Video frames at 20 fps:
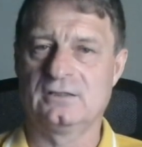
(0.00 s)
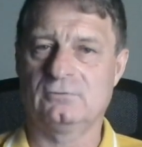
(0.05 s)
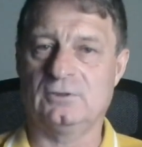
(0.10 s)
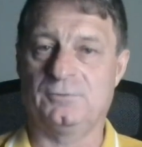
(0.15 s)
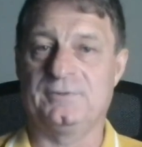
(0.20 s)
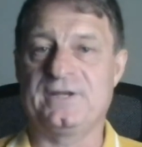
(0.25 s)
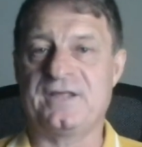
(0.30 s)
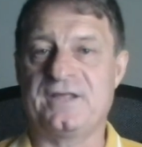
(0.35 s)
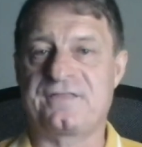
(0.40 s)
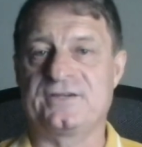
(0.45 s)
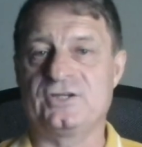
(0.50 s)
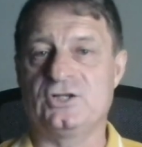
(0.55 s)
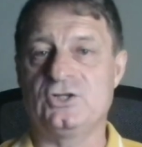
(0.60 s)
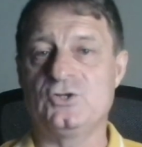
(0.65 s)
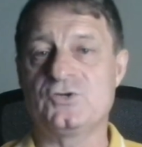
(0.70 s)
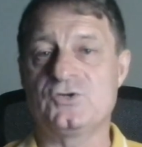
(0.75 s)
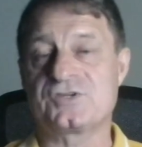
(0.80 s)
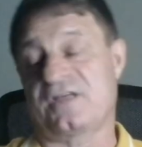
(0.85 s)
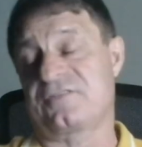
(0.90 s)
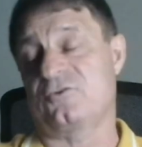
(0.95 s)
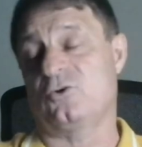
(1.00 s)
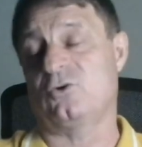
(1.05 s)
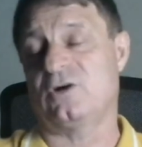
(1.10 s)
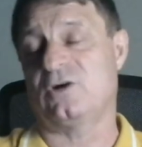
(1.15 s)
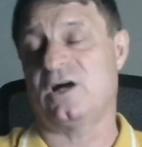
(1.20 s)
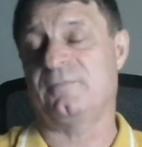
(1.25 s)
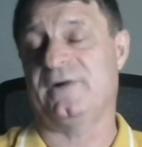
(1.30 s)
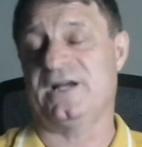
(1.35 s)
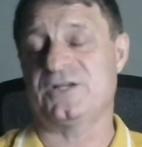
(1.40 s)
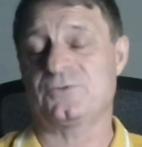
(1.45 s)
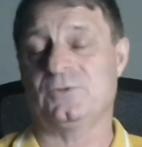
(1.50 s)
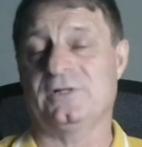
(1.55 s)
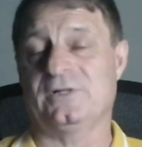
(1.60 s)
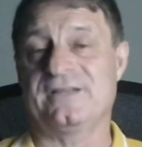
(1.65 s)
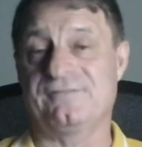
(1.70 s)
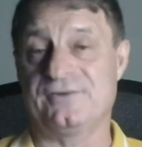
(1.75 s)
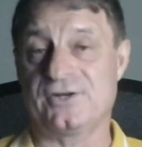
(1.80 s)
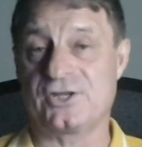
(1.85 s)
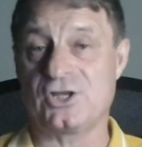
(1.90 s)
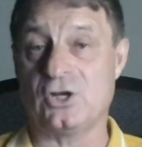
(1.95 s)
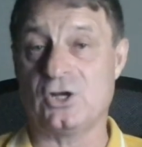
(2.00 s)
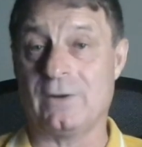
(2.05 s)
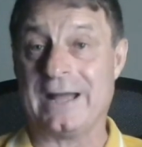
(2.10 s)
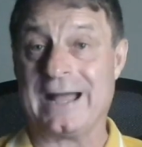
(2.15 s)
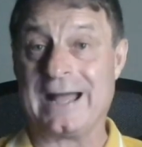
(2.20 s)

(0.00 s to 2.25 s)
Well, with nothing to lose, I thought I might as well give it a go.